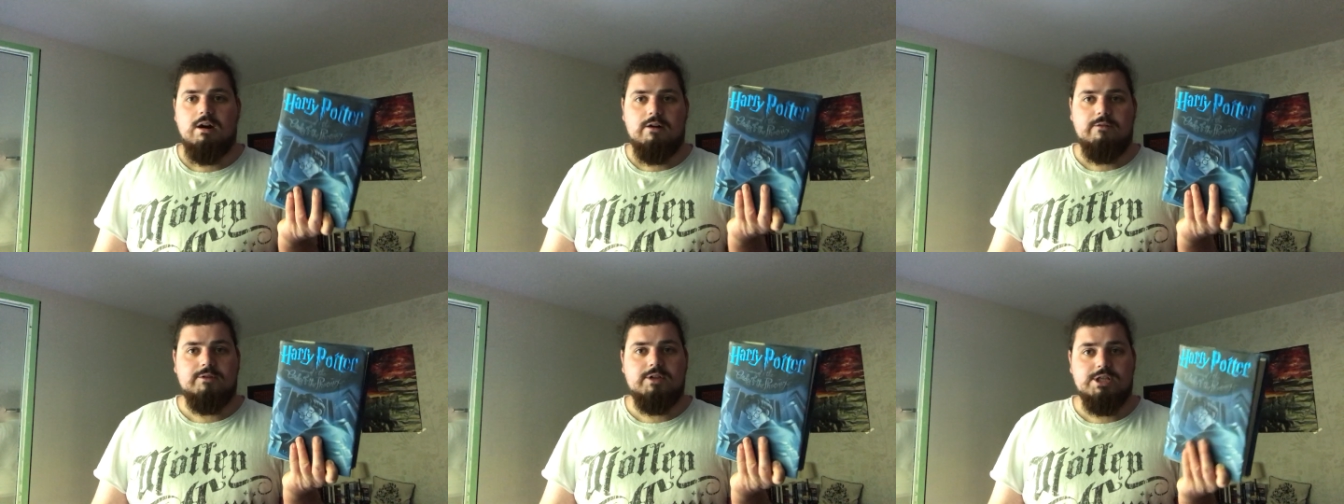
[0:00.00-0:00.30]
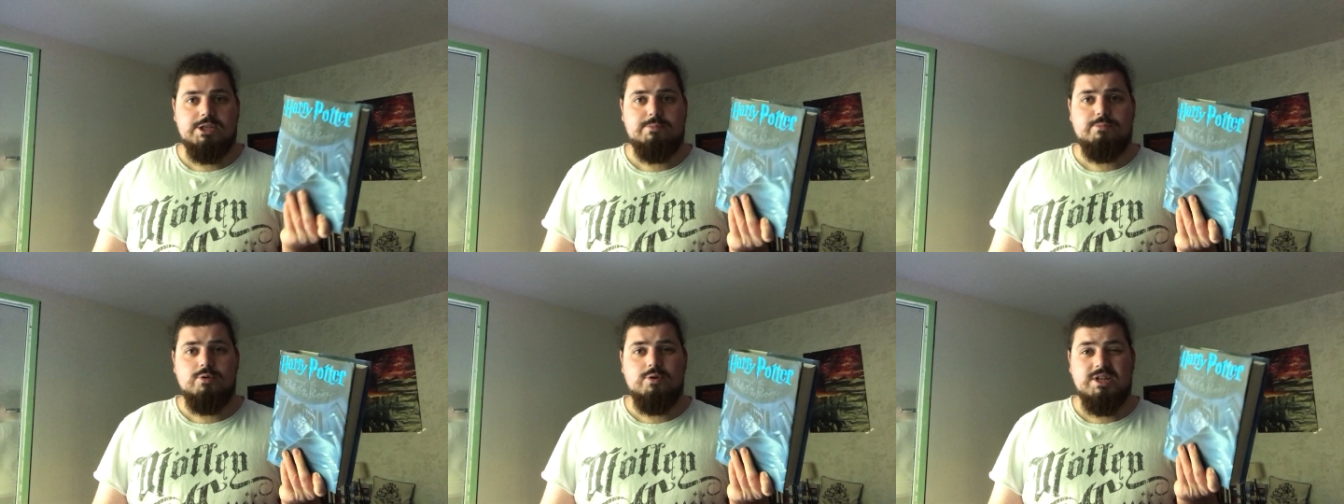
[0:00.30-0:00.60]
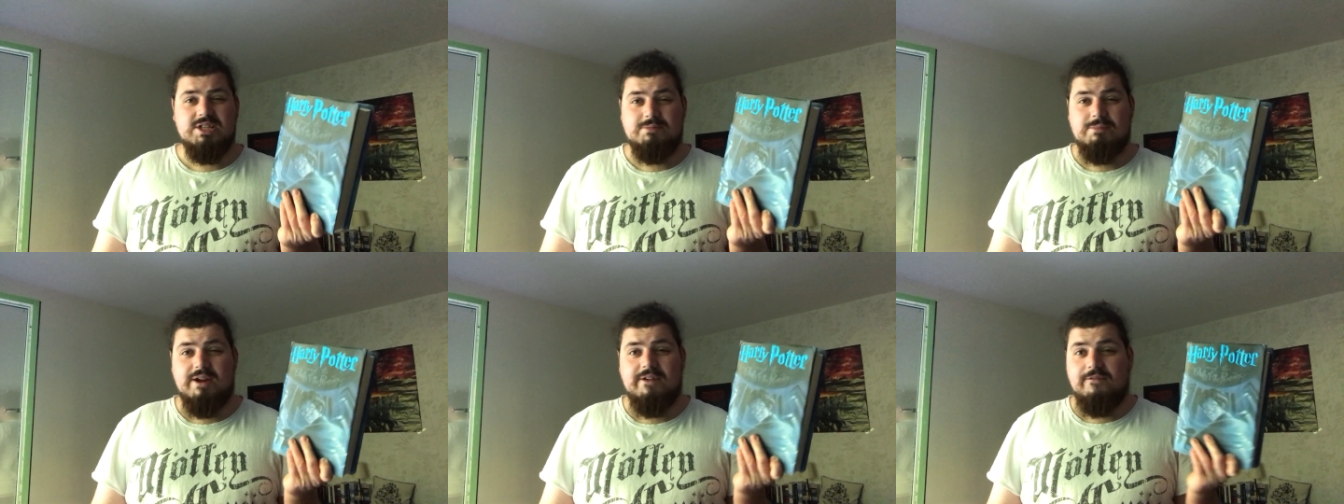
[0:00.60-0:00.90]
of this book
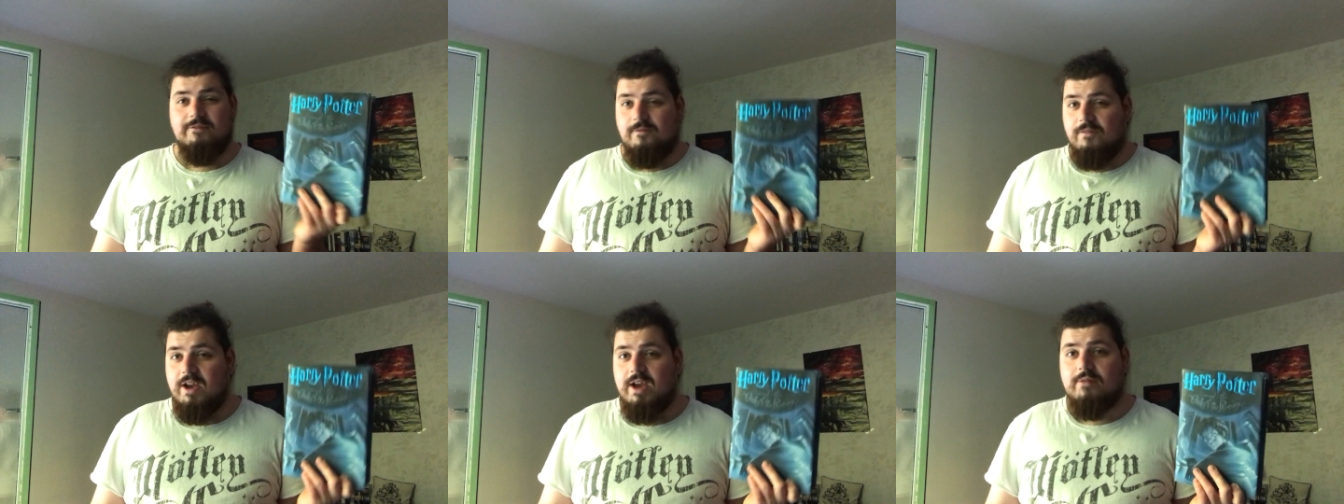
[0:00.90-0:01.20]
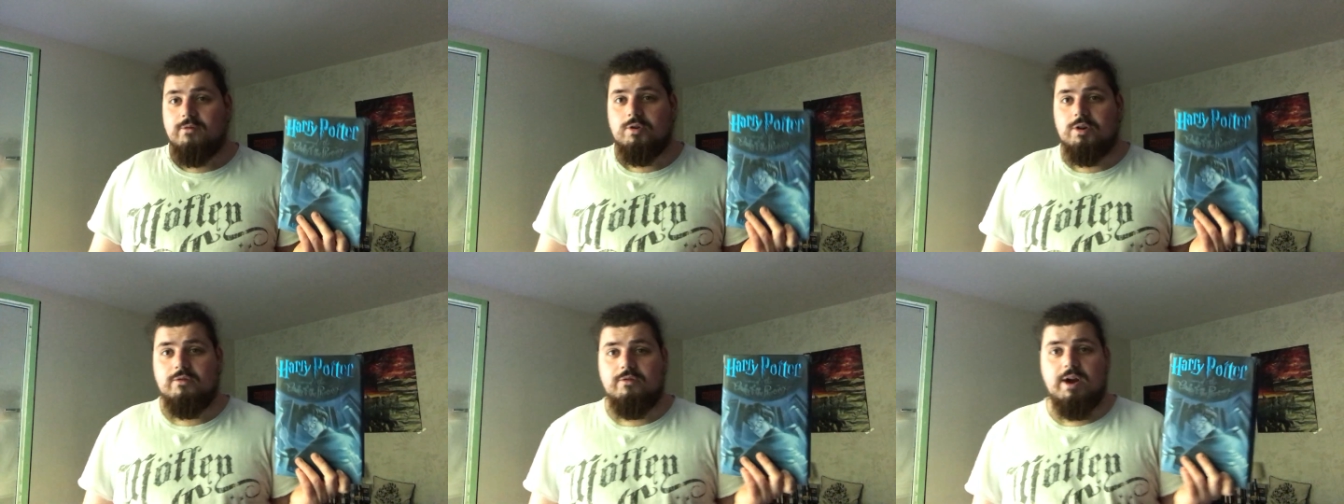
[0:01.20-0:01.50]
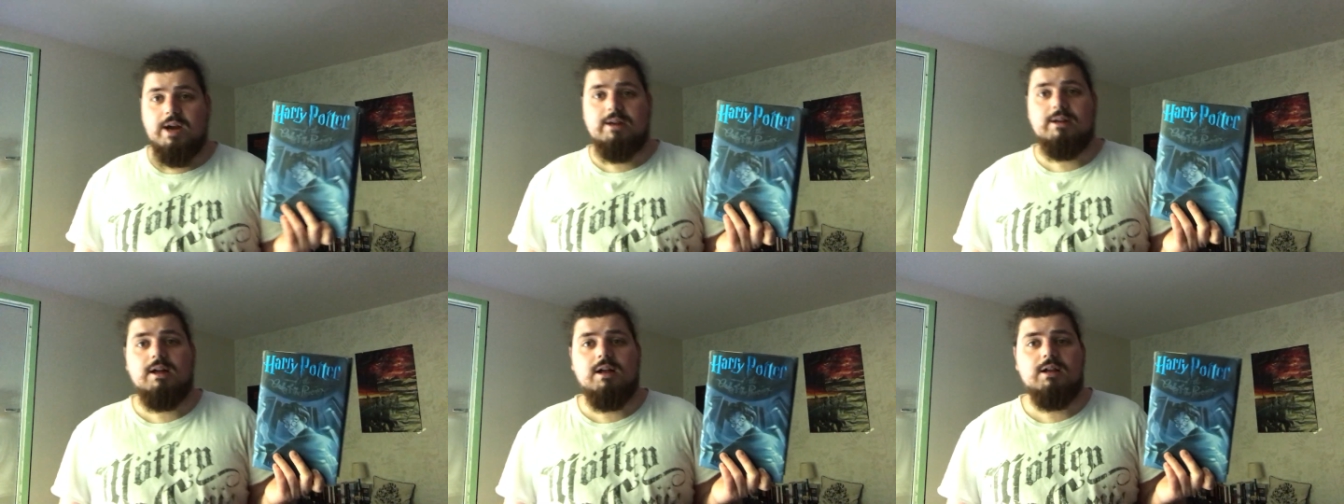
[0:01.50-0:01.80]
is my favorite
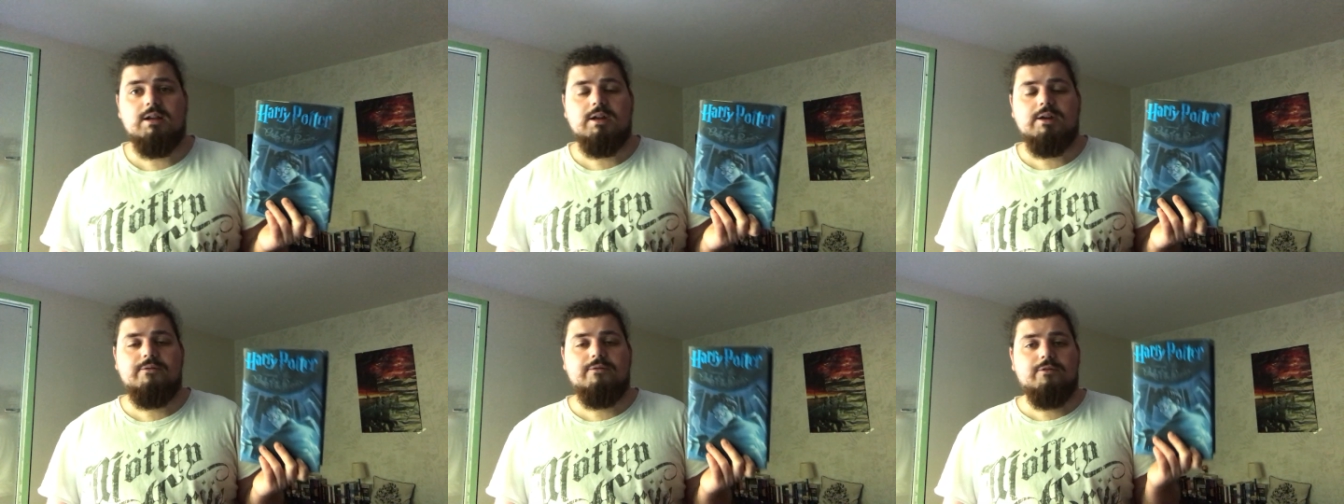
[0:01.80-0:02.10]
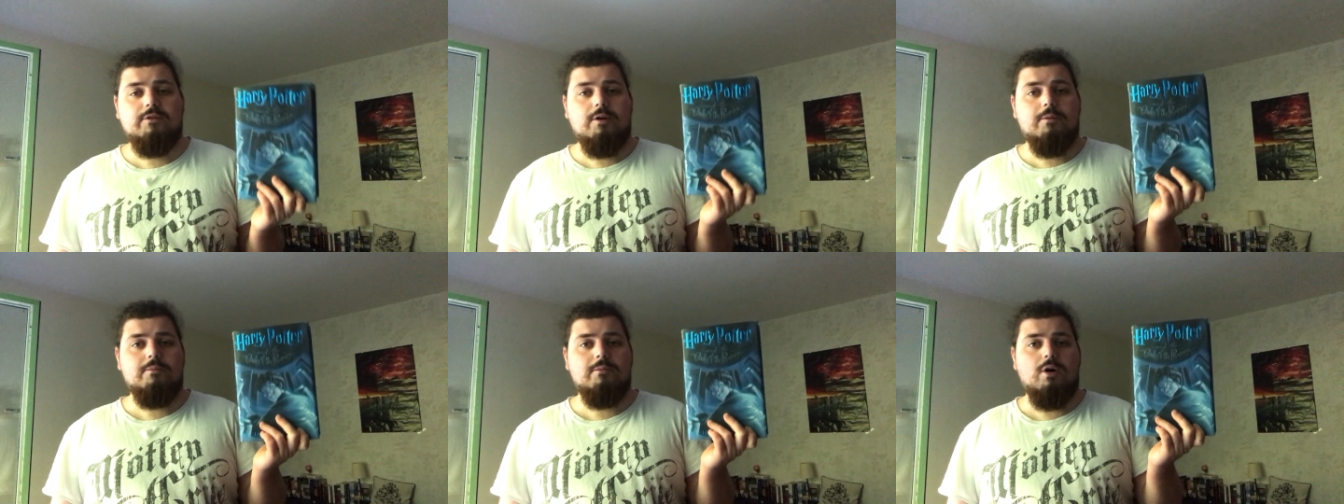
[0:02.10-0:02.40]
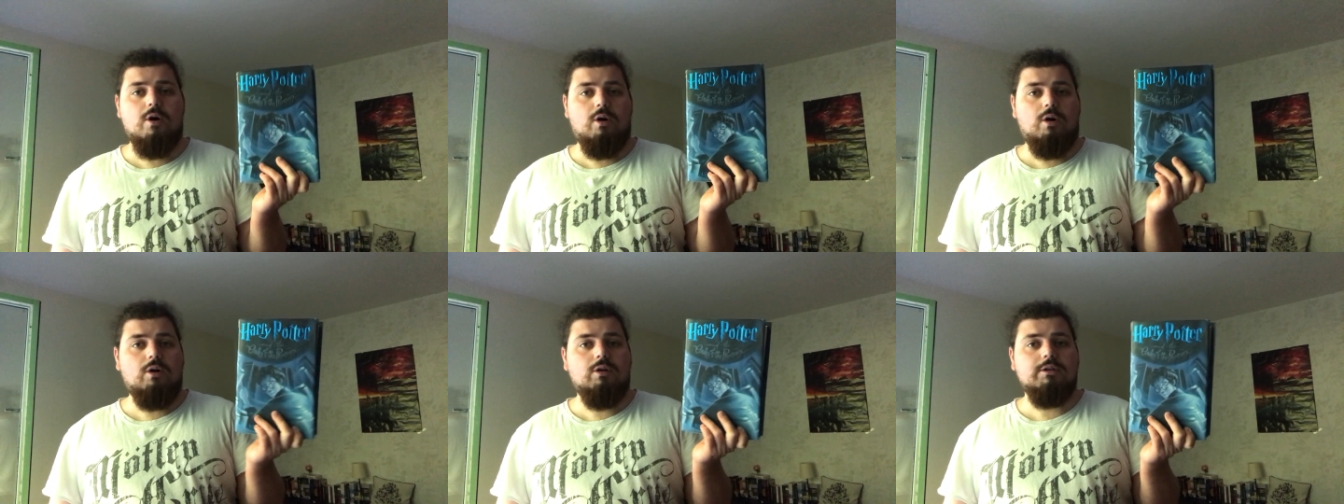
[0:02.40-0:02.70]
finale from
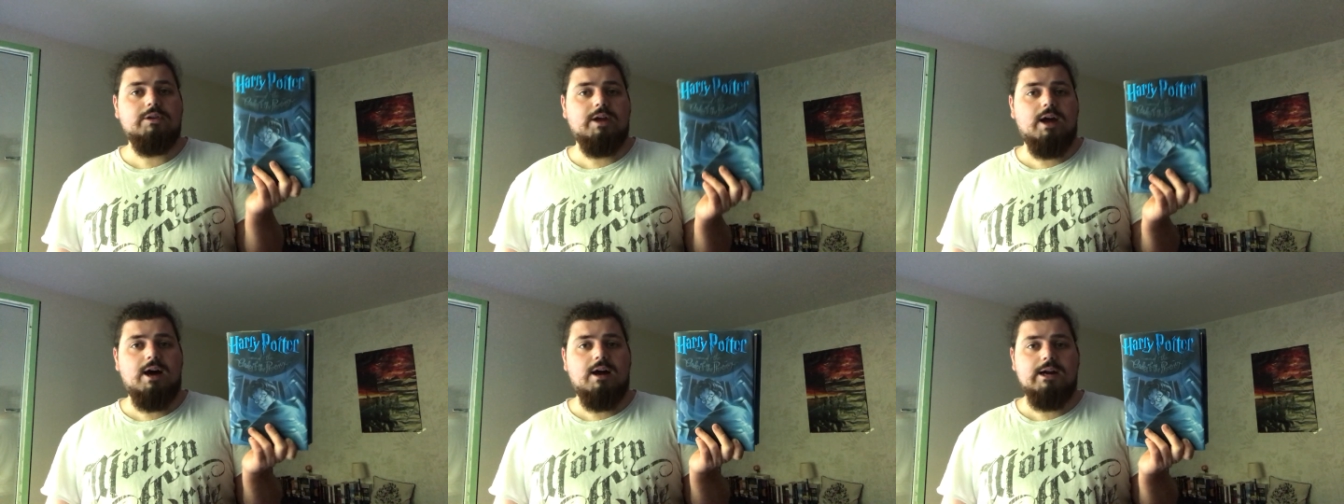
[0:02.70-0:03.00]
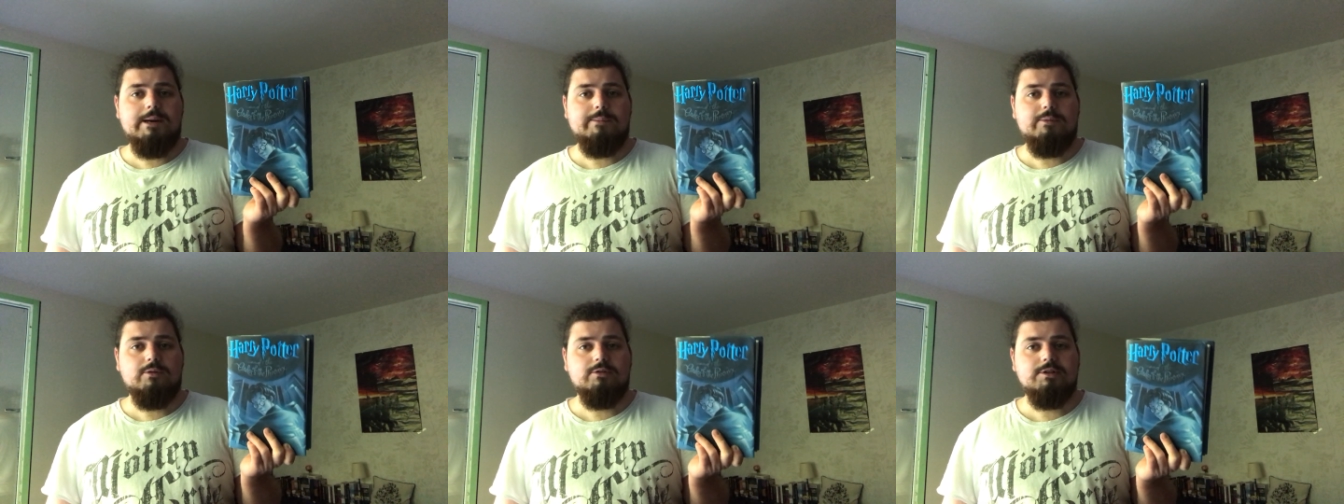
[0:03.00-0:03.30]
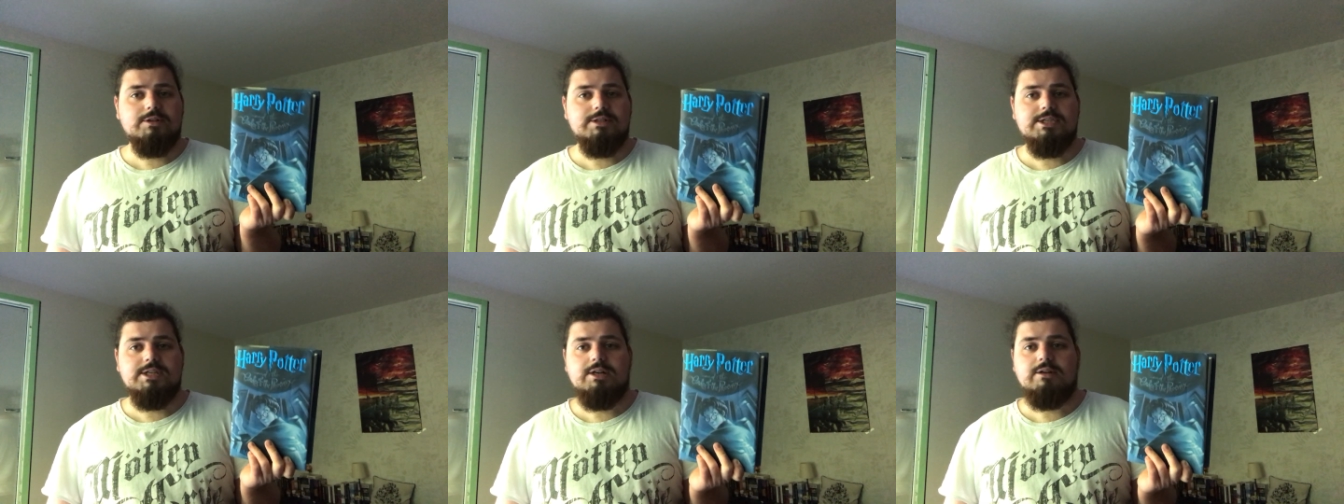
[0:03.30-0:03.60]
all the Harry
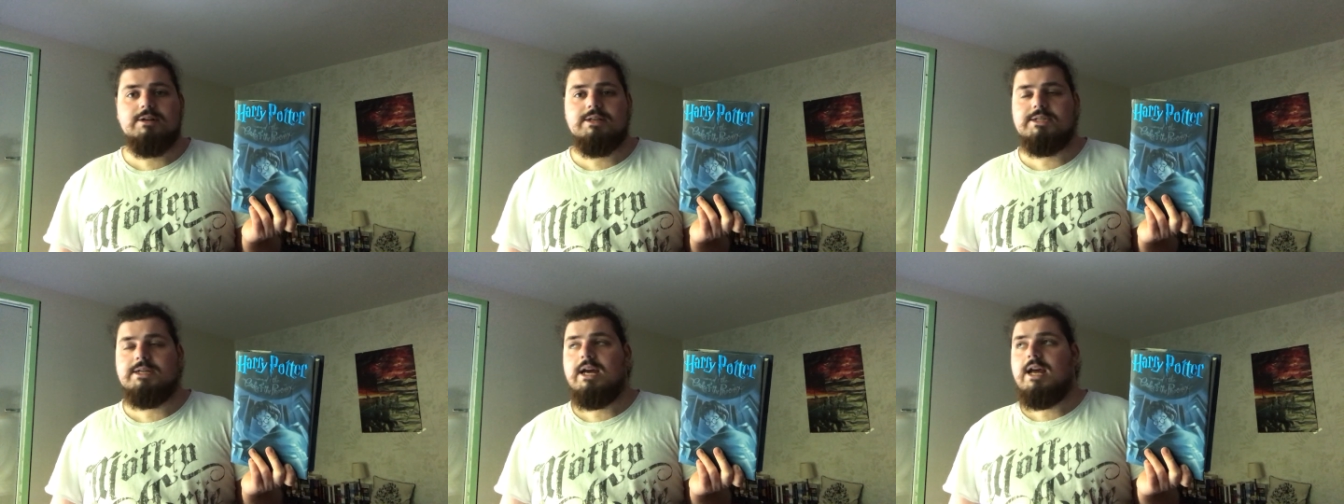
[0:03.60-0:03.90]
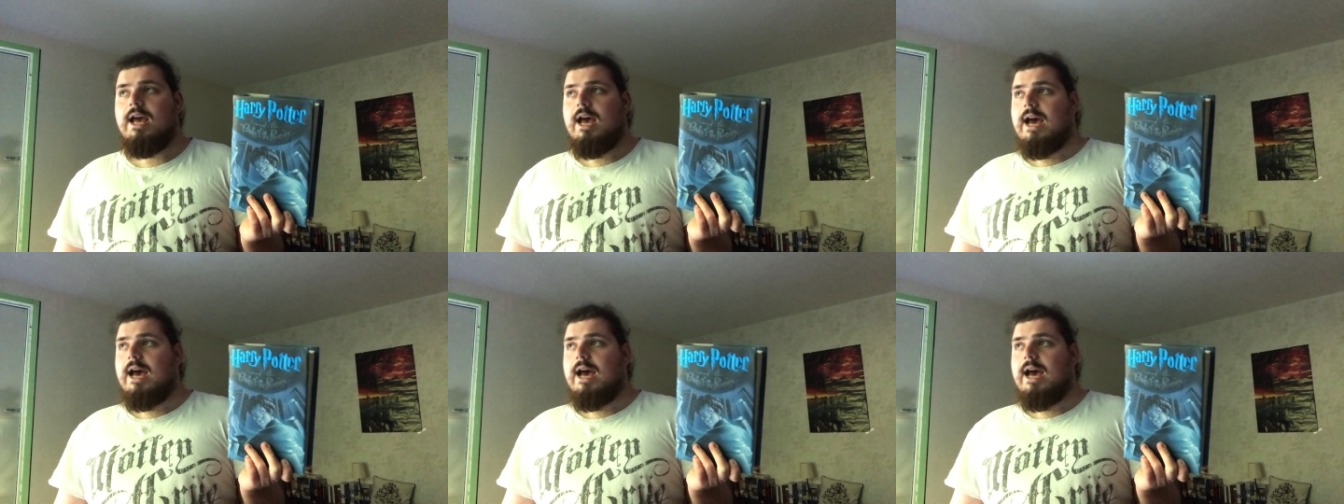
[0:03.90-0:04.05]
Potter series,